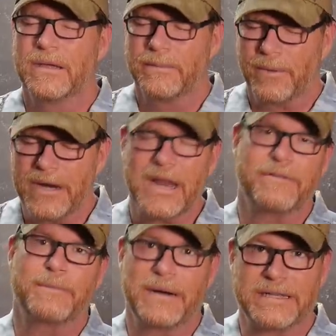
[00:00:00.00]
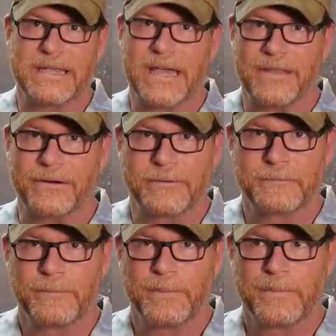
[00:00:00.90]
bring everybody together,
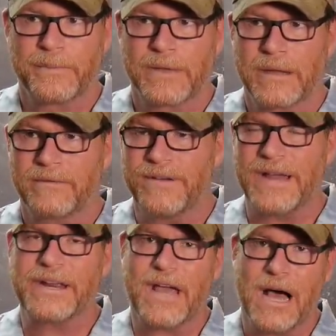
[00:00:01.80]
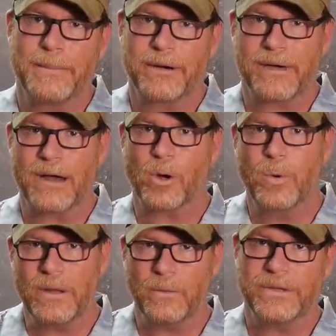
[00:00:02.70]
find a common ground,
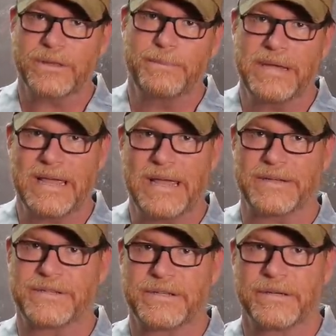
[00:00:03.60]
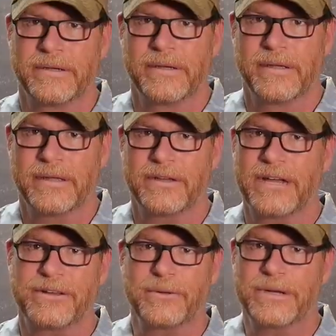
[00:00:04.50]
quit with the BS. You're
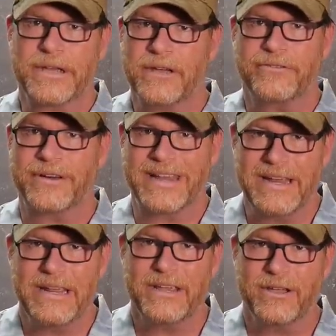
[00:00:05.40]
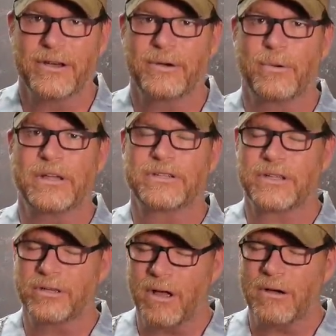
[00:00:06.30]
not doing the country any good as
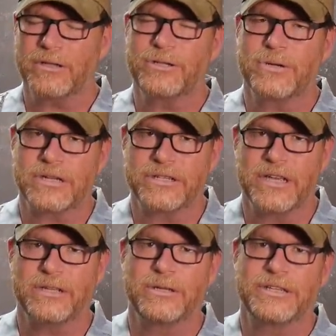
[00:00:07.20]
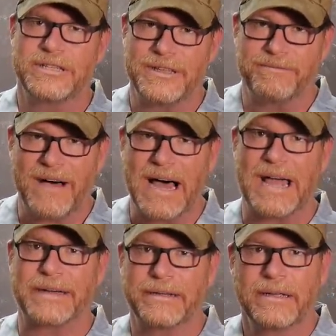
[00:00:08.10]
long as you continue to
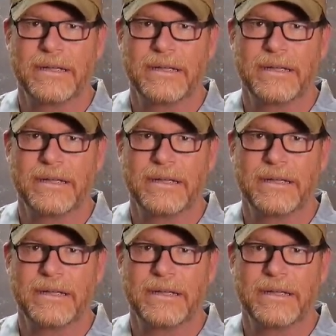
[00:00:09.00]
divide.